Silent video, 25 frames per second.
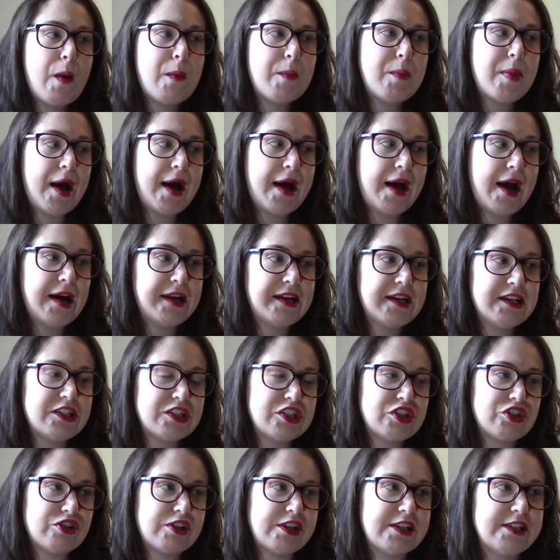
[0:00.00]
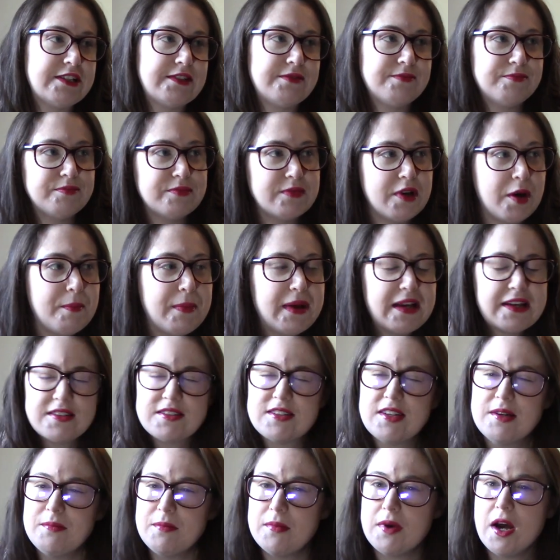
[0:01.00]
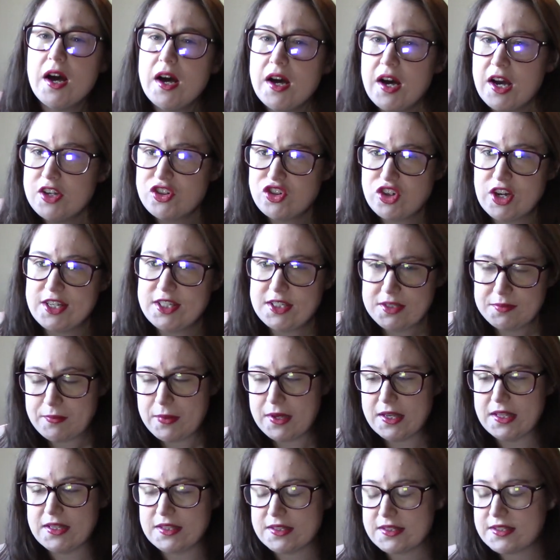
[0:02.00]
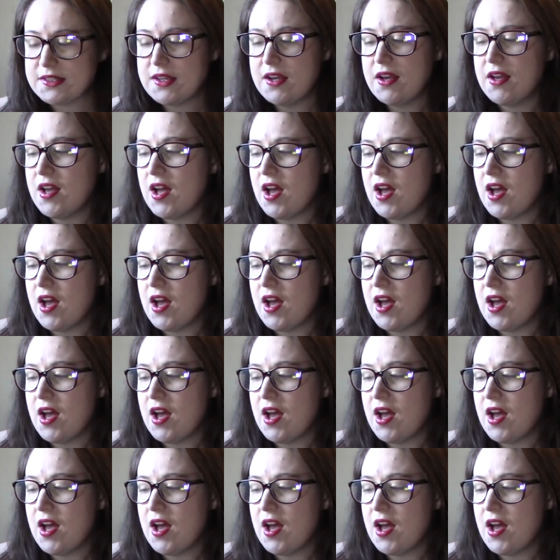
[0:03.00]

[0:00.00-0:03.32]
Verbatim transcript: but I need to try and make some adjustments.